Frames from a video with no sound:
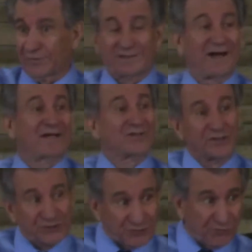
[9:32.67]
and God's
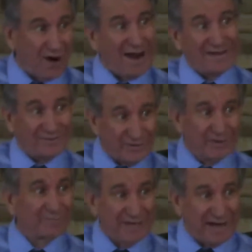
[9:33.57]
going to strike
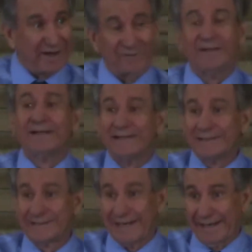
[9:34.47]
them down
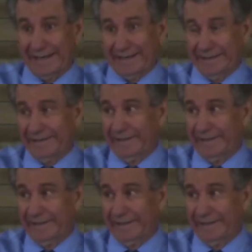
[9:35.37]
dead.